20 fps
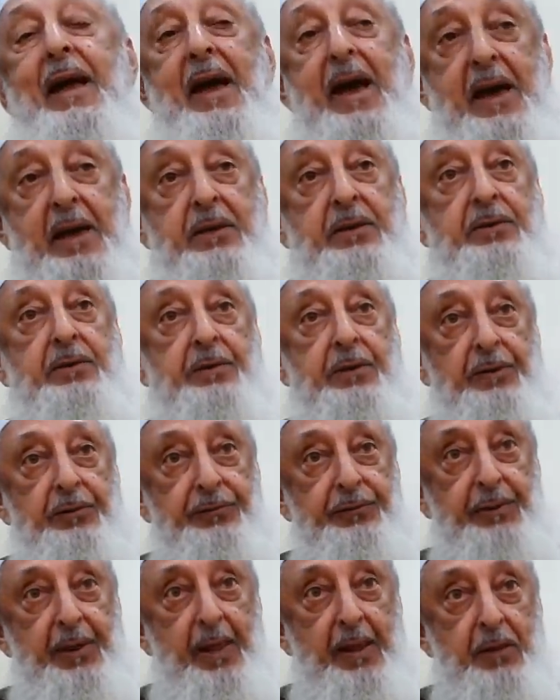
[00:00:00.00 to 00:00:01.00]
and the
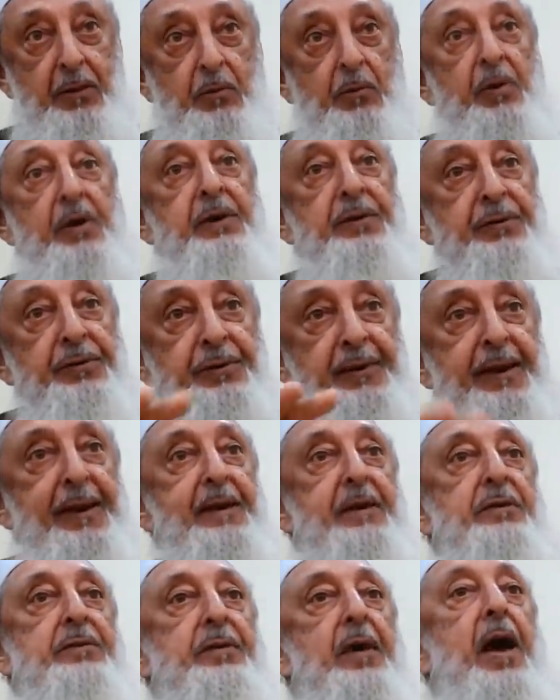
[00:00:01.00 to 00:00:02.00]
Son, which
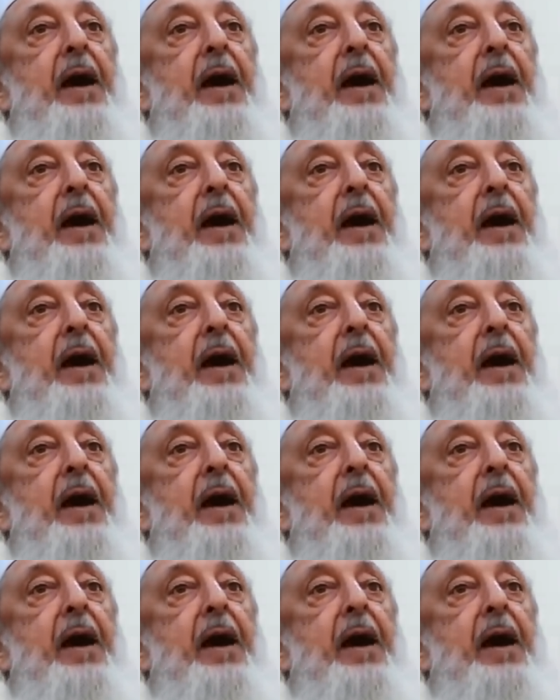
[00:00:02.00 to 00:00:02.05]
is